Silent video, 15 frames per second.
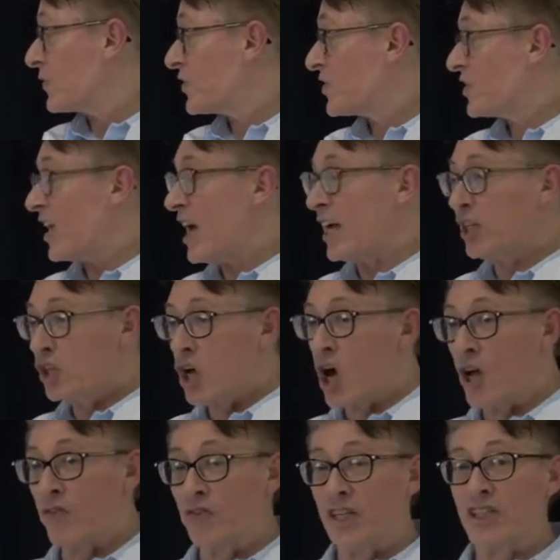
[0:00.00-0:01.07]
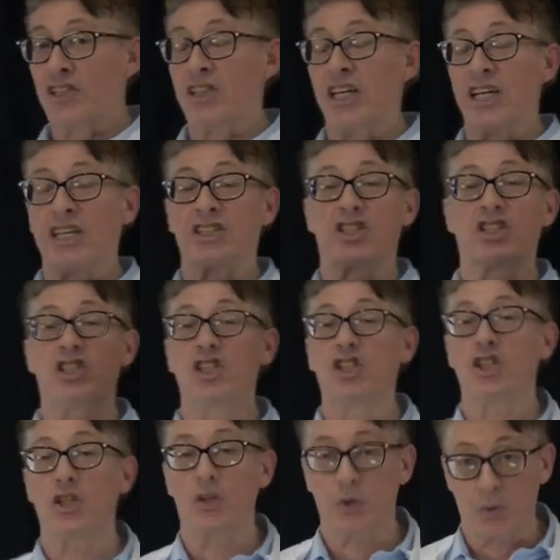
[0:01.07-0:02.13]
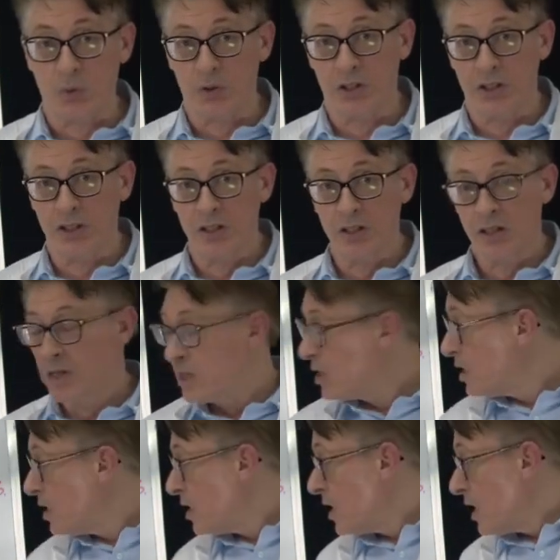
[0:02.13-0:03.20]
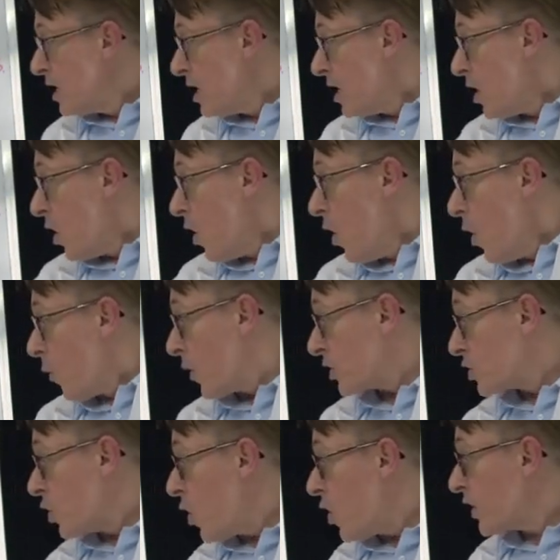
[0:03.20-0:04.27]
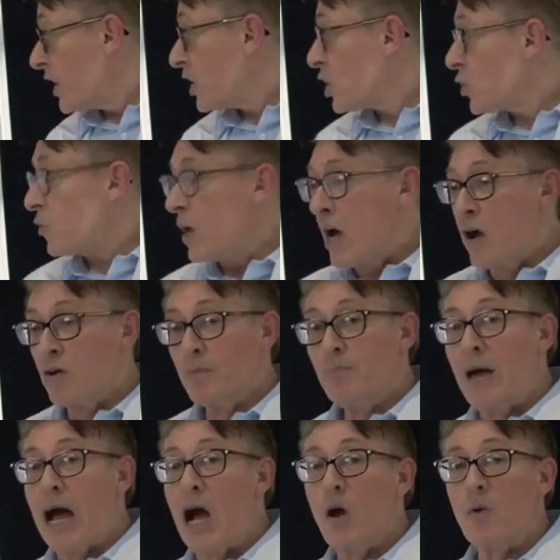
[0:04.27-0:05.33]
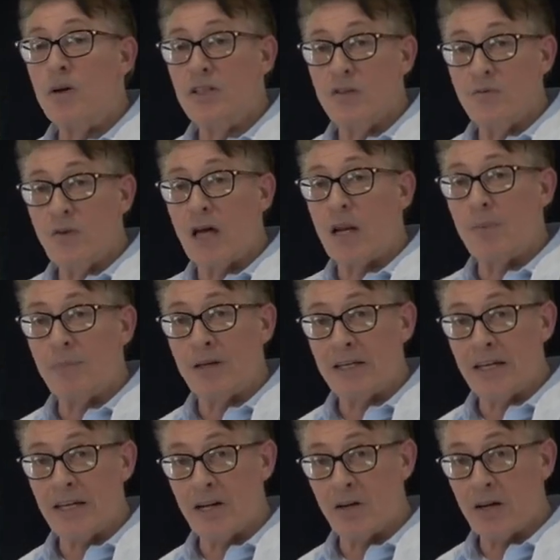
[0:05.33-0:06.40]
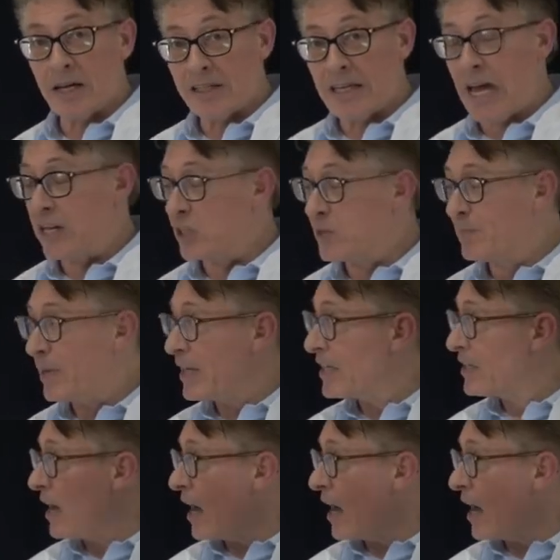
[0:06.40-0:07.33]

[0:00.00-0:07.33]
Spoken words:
have signed on. This is huge. We're talking crowd power developing here. Again, it's being